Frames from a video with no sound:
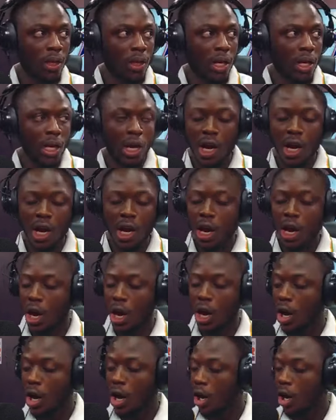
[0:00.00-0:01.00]
Alright, so
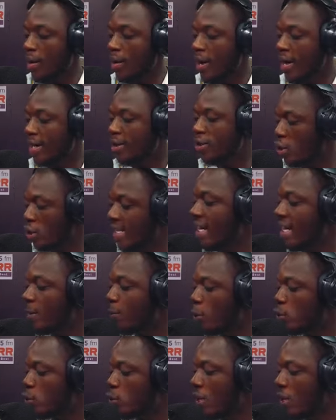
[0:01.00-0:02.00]
Georgia stand Portugal
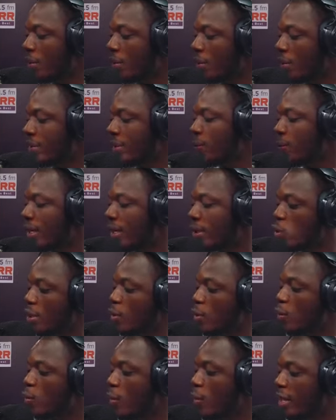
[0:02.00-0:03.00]
with a brilliant 2-0
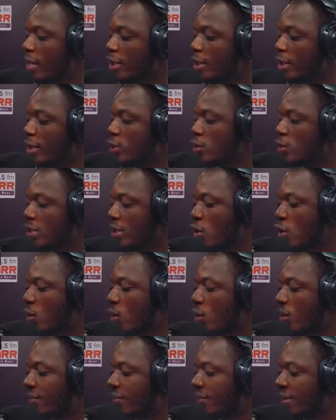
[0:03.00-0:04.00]
win to secure a
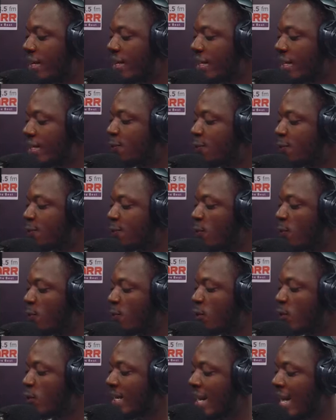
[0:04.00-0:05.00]
qualification for the last
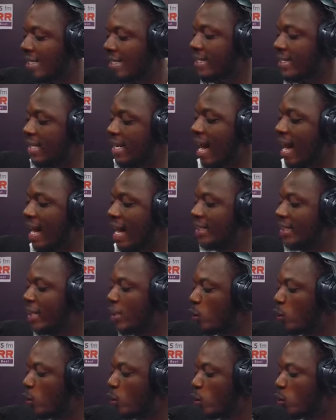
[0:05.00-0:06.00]
16 at the Euro
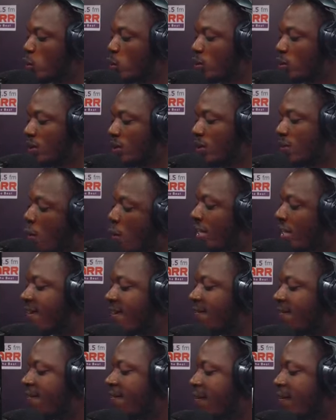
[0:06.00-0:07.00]
2024 in their
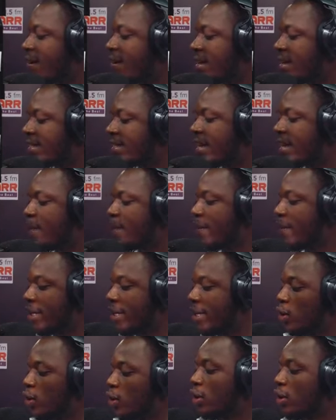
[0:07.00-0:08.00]
first major
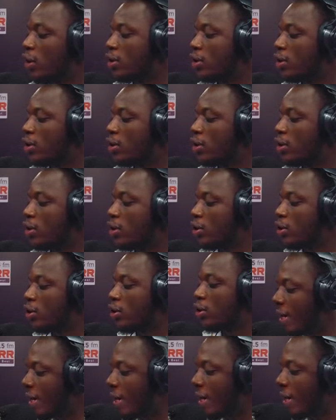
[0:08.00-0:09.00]
tournament. Now,
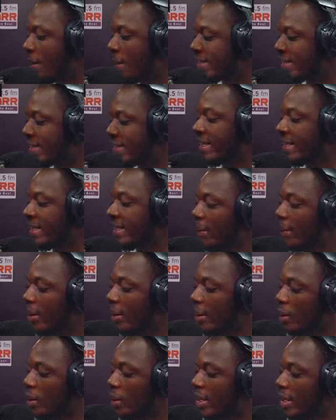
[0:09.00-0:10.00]
Turkey recorded a
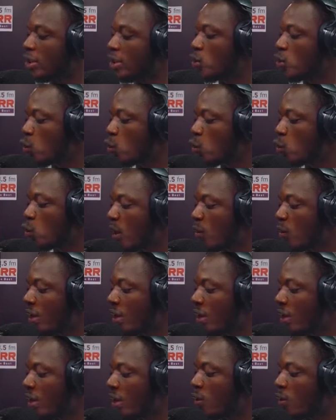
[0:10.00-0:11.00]
2-1 win over Czech
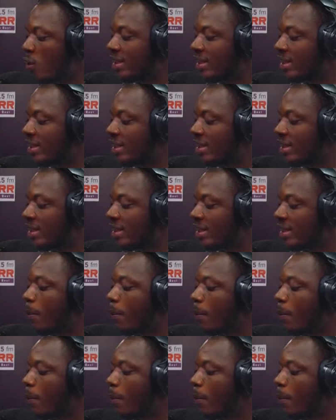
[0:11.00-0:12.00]
Republic, who were left to
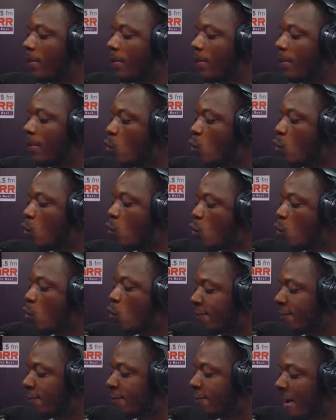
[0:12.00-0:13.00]
wonder whether
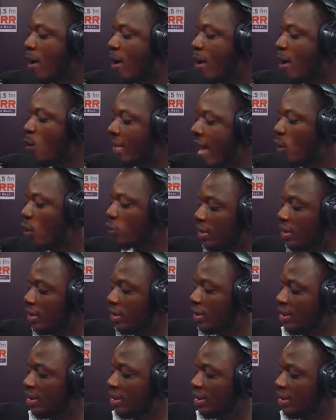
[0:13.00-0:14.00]
a controversial
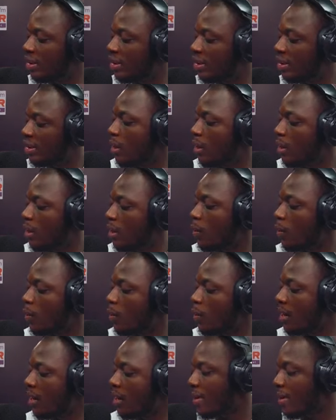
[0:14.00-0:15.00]
red card may have
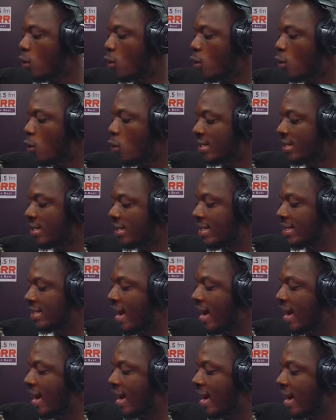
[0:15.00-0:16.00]
caused their
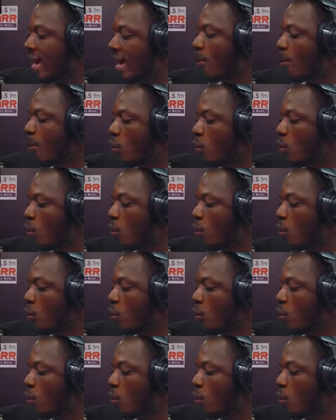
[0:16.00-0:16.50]
progression.